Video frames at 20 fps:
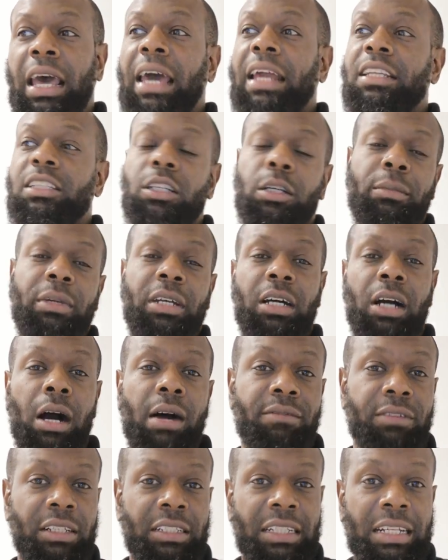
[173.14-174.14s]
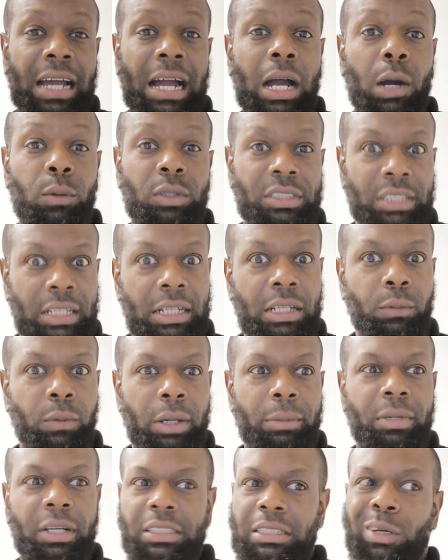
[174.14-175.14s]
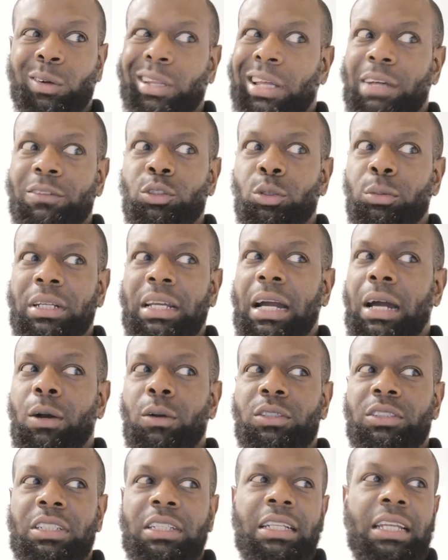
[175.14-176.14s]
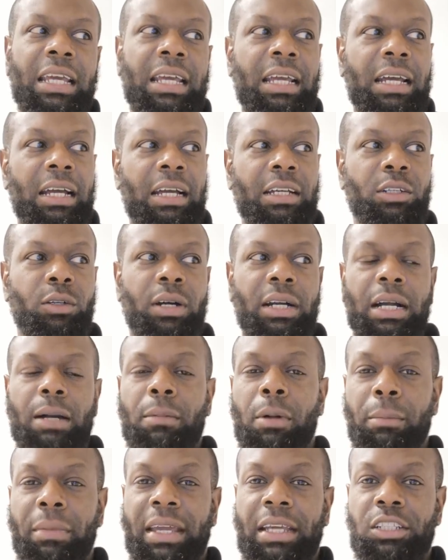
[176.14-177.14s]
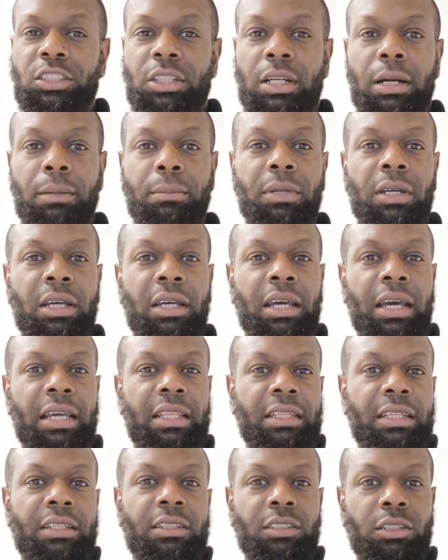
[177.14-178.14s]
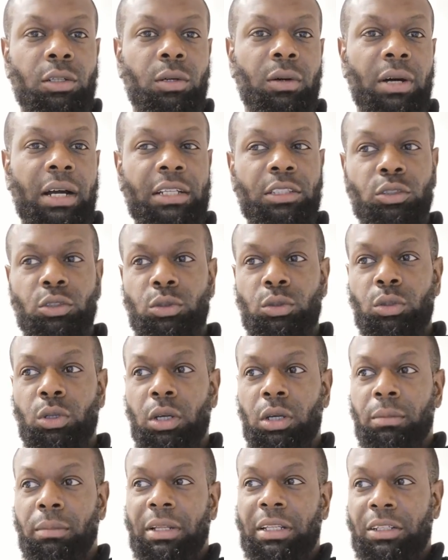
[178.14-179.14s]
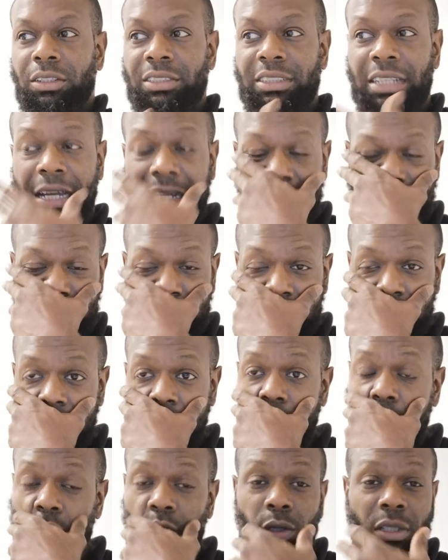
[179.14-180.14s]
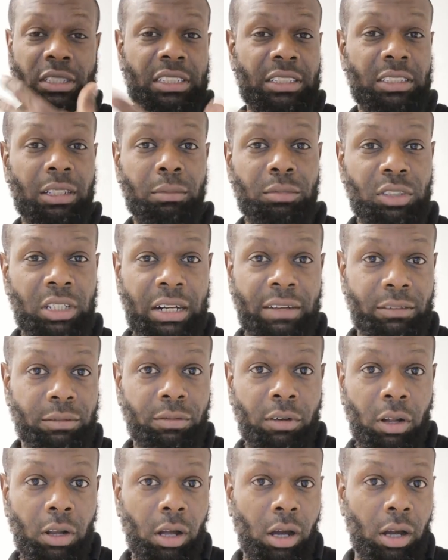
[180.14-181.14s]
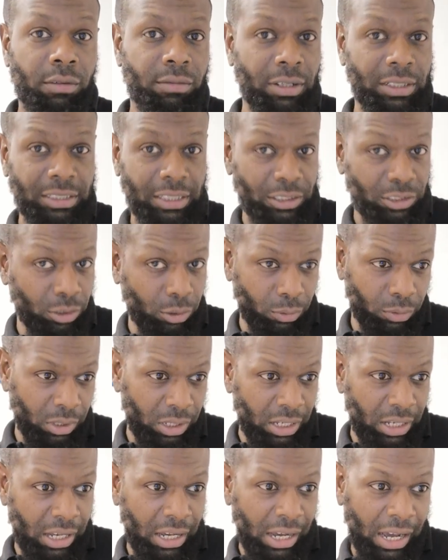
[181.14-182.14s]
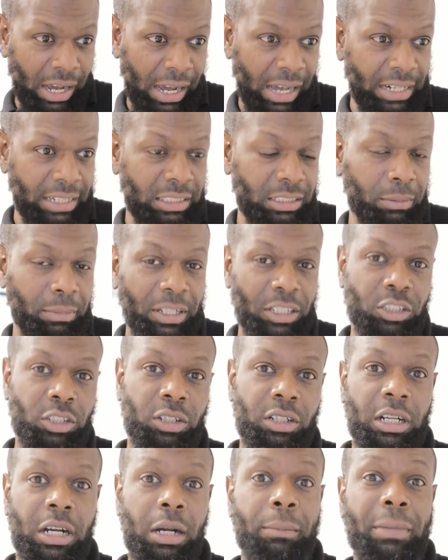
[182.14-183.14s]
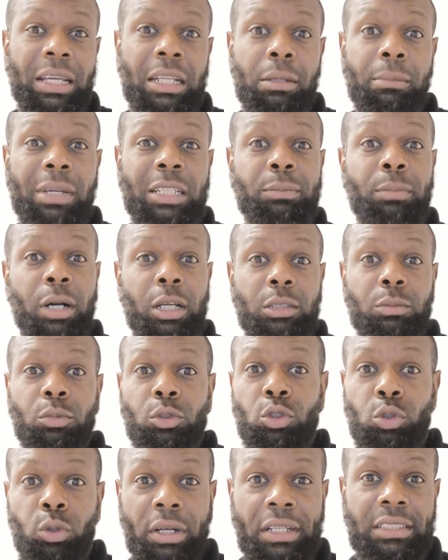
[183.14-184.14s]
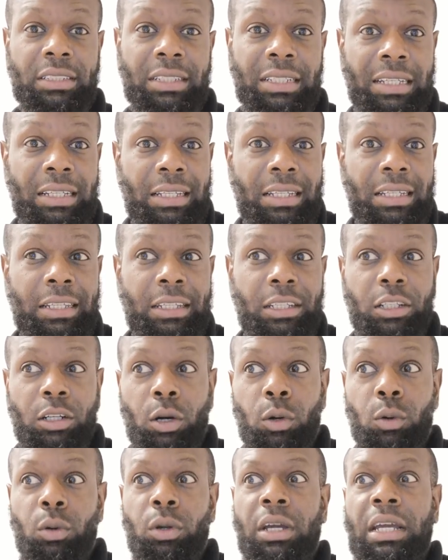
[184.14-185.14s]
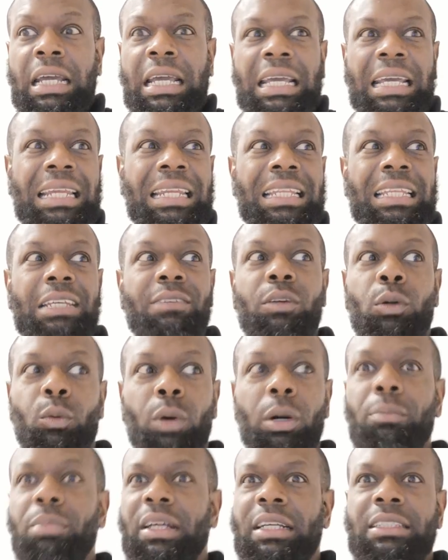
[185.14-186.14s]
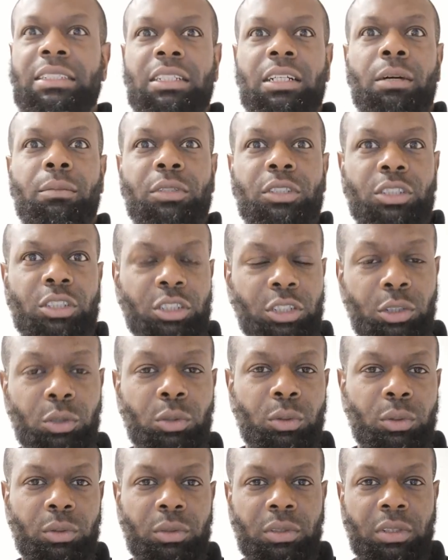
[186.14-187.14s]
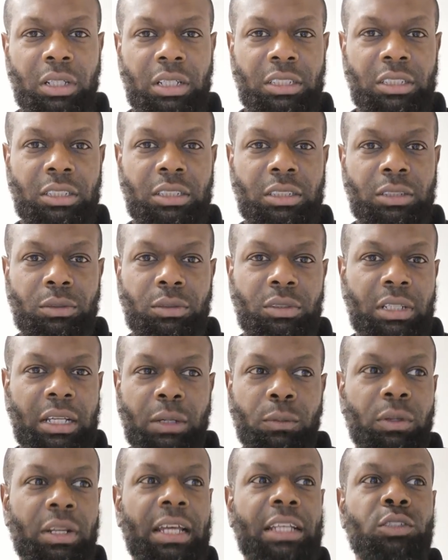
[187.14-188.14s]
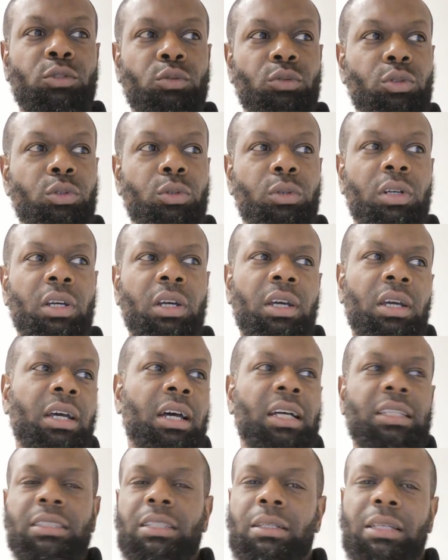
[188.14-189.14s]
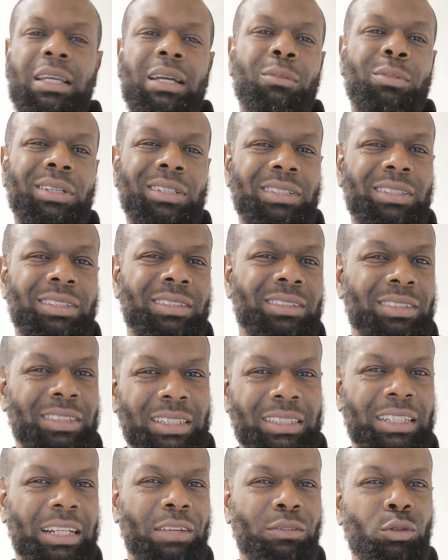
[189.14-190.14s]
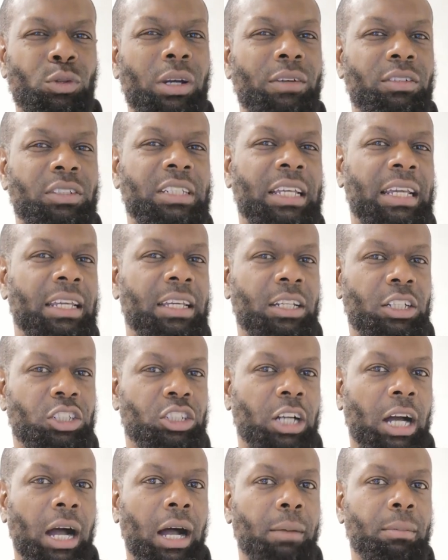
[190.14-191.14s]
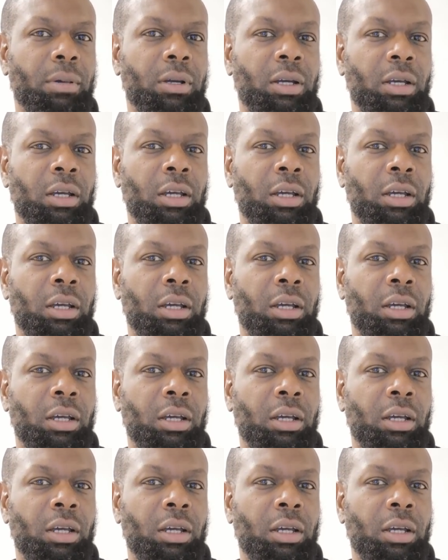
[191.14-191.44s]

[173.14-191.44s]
and it's going to be a conflict in hours anyway because I only have so many hours in a day. You know, I got my main job, and then, you know, I do my little side gig." So I said, "Something's going to have to fall off." I was like, "So I need to make sure that I'm making the best possible choice, you know, in leaving one place and coming to you." And she was like, "Well, that's rude." I was like, "Yeah, but it is." I said, "Have you ever taken a job